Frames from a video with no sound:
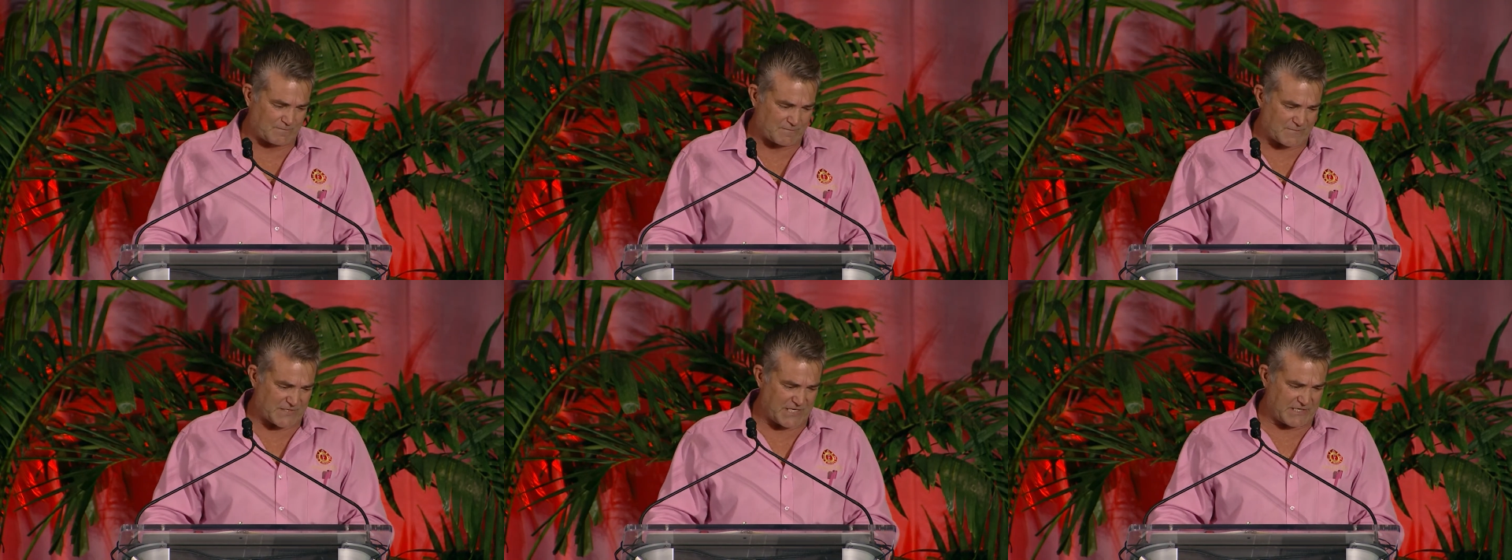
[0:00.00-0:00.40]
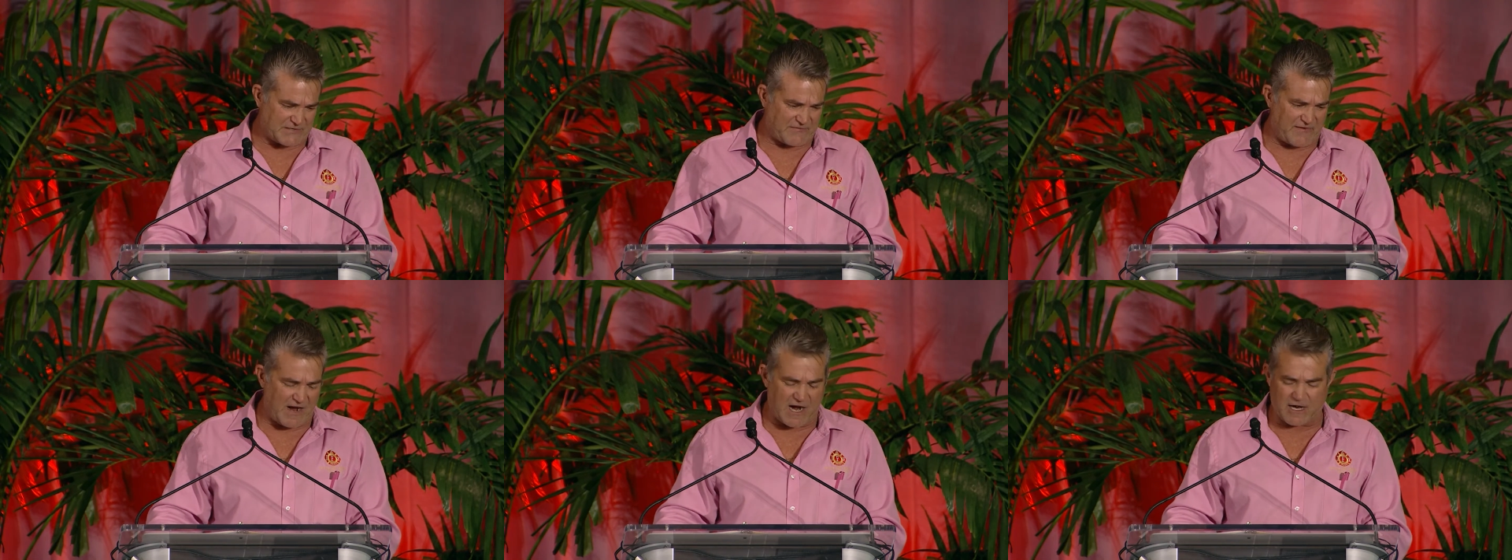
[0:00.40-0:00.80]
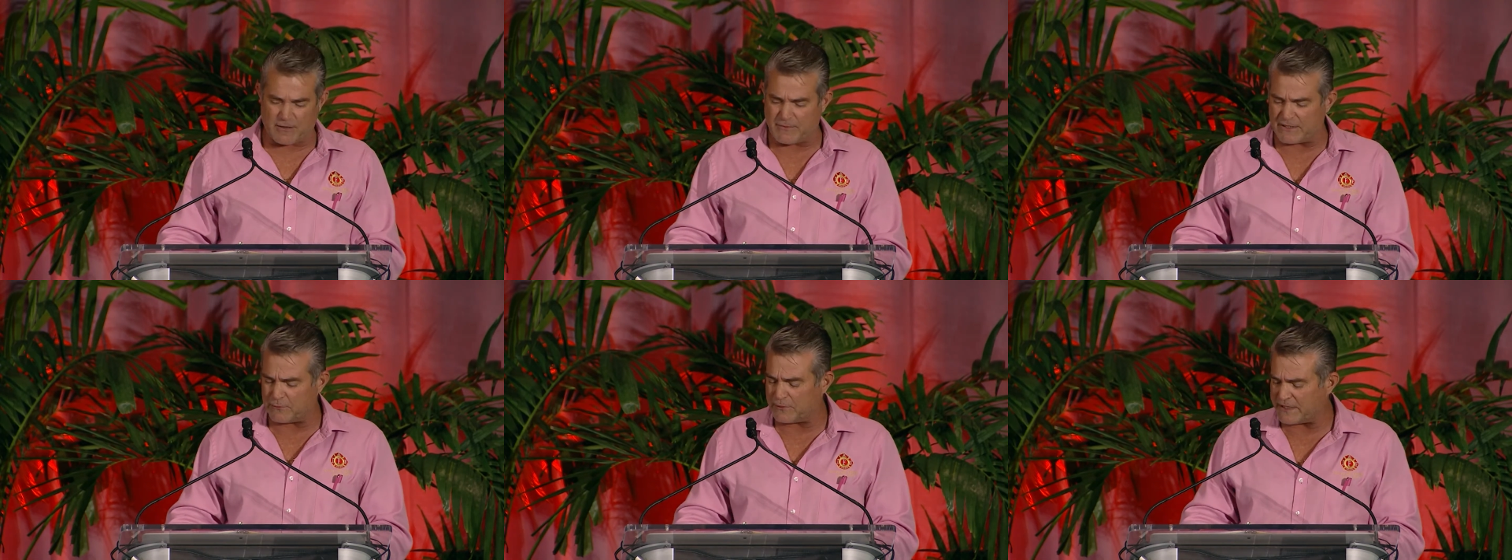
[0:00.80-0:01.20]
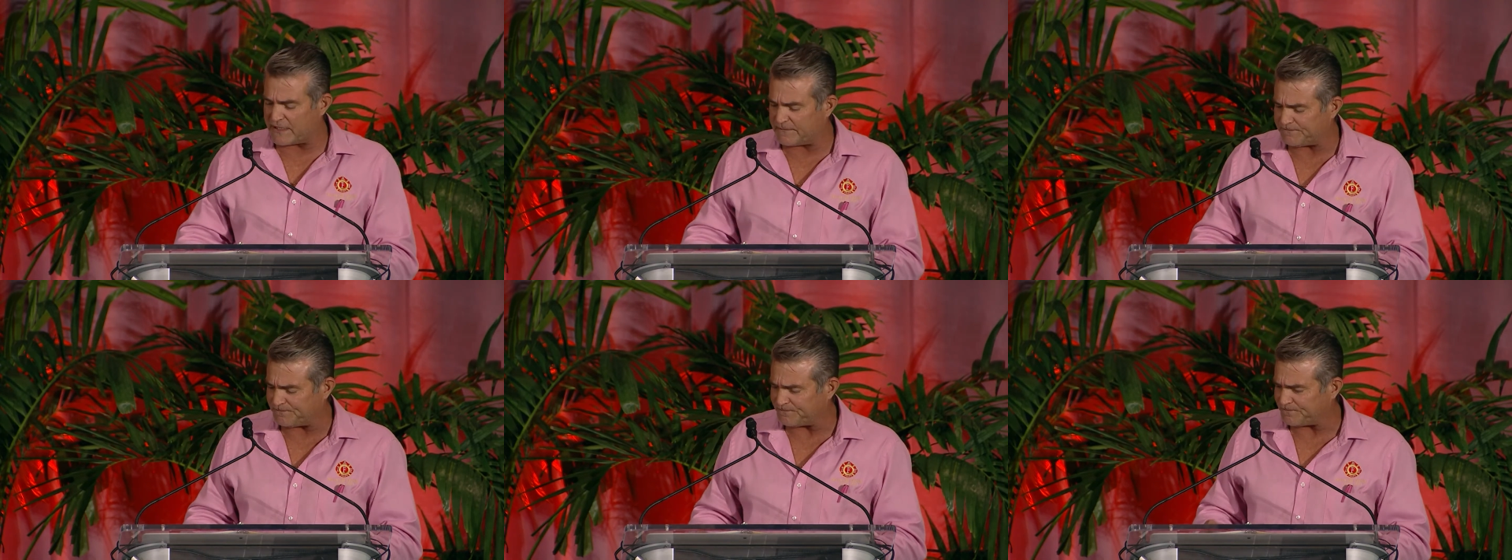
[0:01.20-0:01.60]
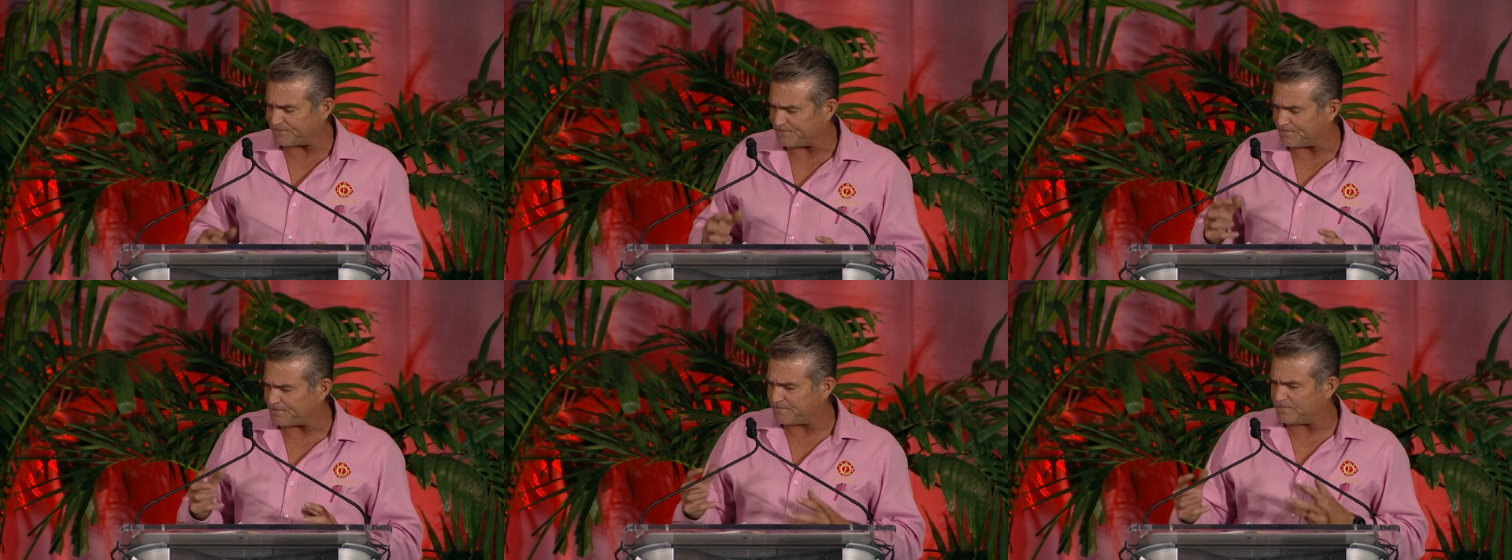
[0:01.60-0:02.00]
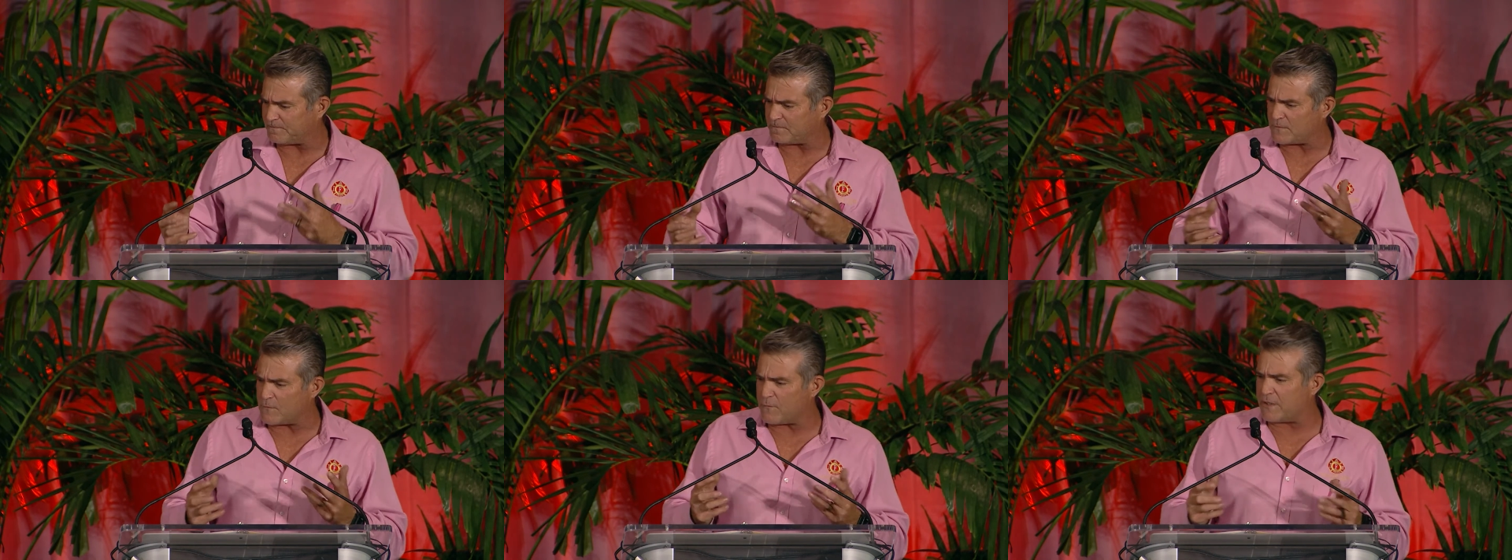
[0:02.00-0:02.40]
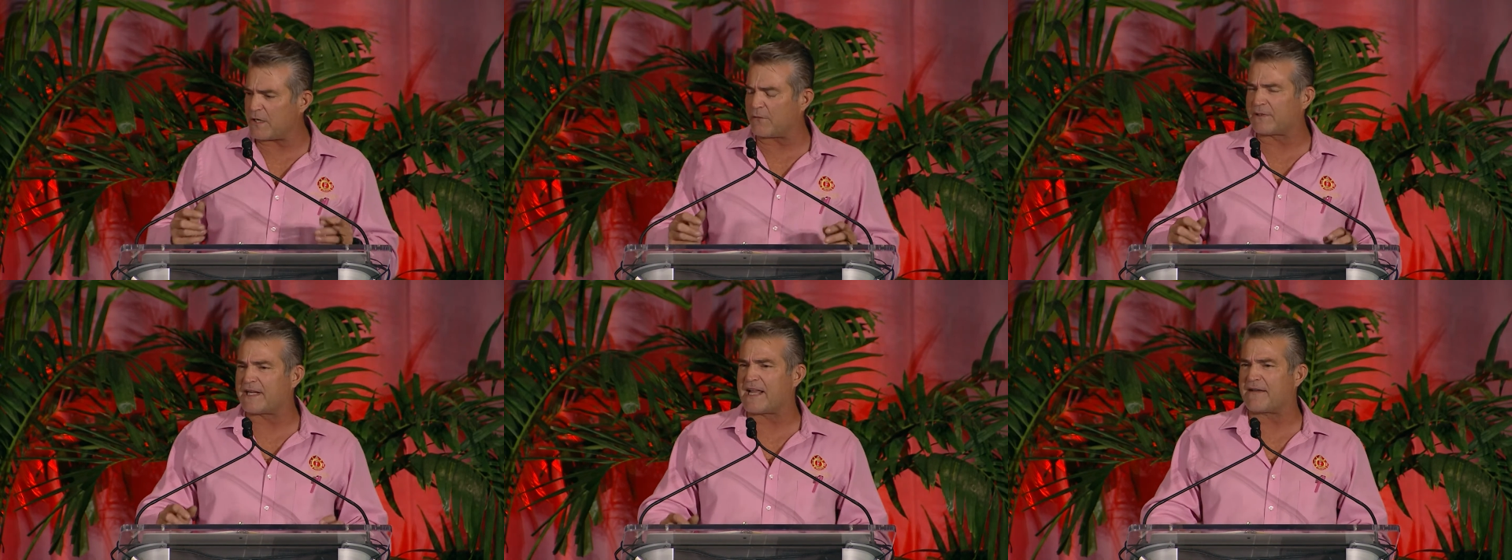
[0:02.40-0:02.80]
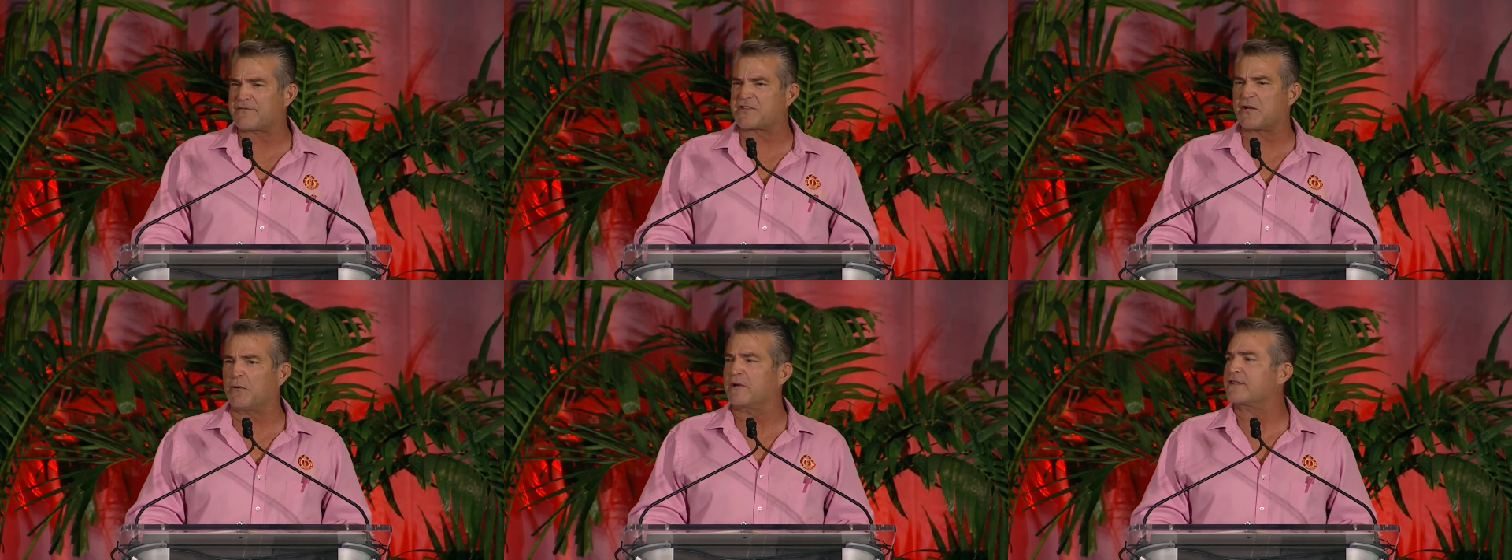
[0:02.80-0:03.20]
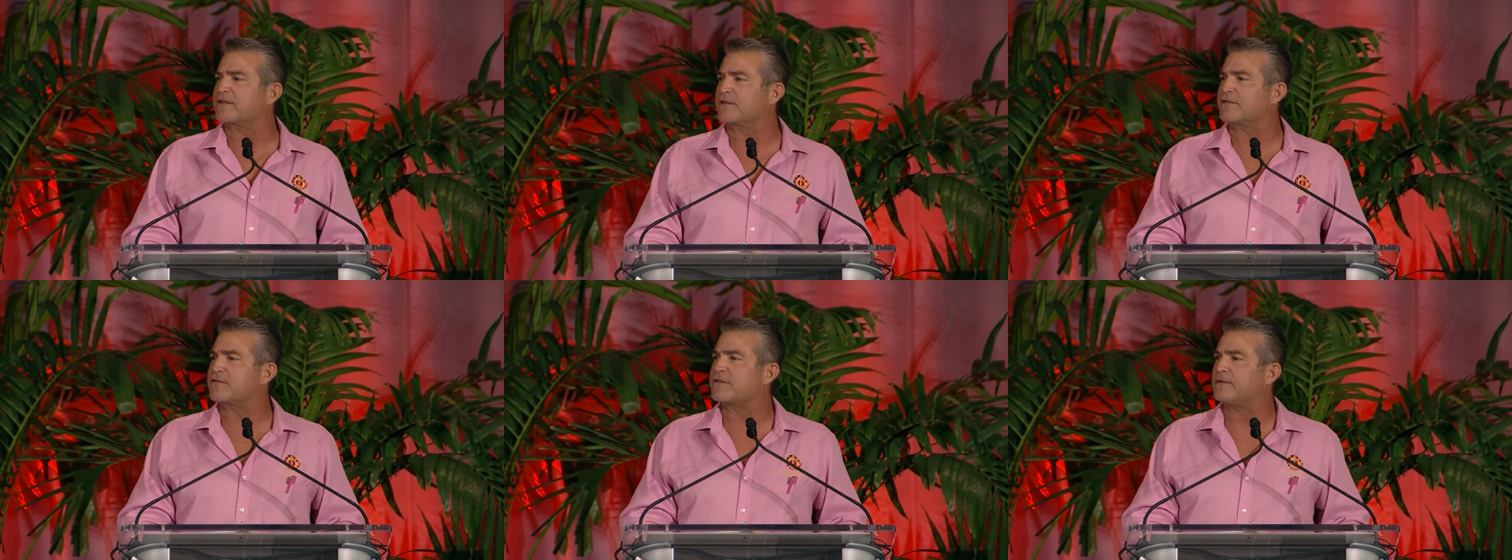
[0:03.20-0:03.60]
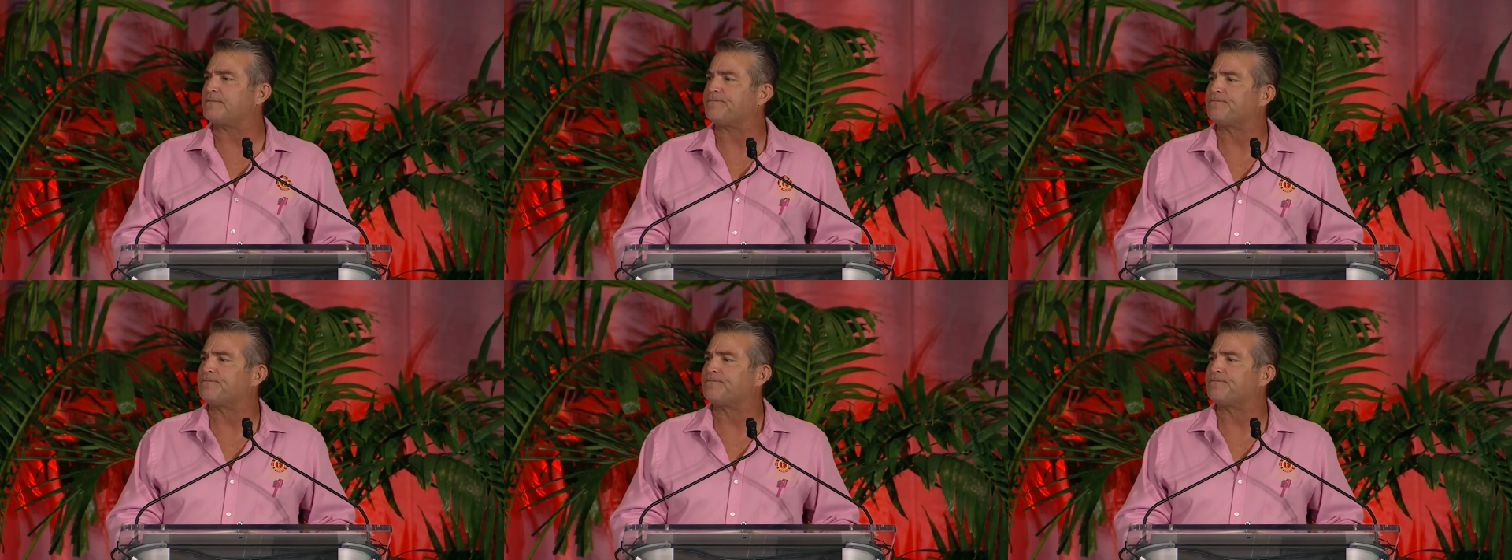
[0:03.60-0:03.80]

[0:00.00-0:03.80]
See, as firemen, we don't really have choices.